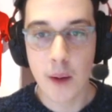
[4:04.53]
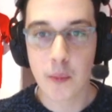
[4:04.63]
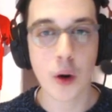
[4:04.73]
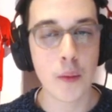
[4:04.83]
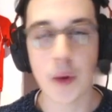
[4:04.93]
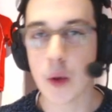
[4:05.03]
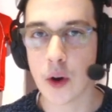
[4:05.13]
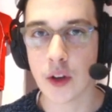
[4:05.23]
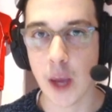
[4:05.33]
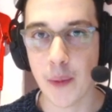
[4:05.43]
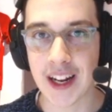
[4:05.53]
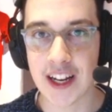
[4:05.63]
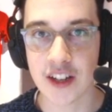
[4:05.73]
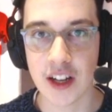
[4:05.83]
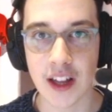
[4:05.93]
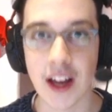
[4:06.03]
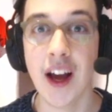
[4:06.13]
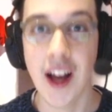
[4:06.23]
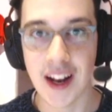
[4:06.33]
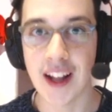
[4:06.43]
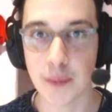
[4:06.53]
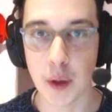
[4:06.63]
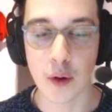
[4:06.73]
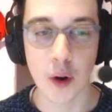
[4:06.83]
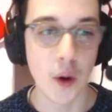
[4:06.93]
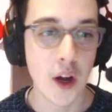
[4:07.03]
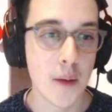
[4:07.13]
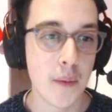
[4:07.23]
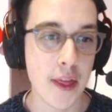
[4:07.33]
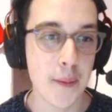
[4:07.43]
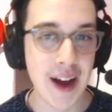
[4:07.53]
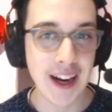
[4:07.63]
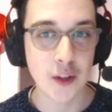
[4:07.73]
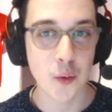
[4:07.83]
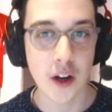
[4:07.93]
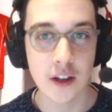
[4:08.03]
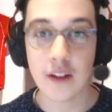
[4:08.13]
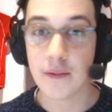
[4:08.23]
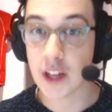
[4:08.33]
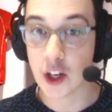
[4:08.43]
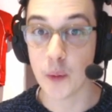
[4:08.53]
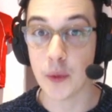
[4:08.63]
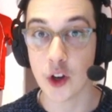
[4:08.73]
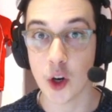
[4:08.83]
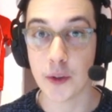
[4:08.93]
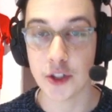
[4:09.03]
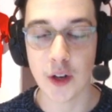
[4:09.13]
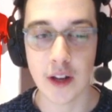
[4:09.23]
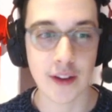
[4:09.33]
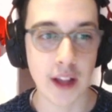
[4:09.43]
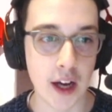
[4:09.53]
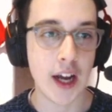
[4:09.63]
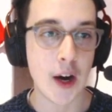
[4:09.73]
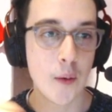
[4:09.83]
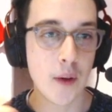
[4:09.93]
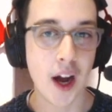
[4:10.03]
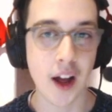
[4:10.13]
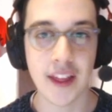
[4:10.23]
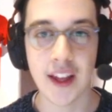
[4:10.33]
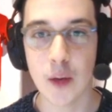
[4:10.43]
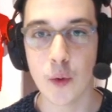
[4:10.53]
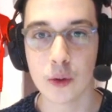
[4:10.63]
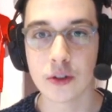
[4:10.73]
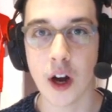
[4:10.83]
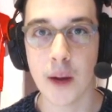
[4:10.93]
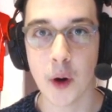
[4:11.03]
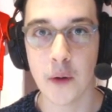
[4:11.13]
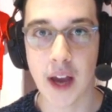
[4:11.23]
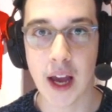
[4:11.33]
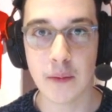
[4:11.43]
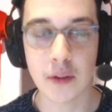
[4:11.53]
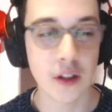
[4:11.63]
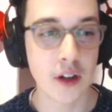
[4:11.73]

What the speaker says: Probably won't keep a clean sheet there, let's be real. But the Palace one, there could be a good opportunity for that. Now, I think he will start in both games.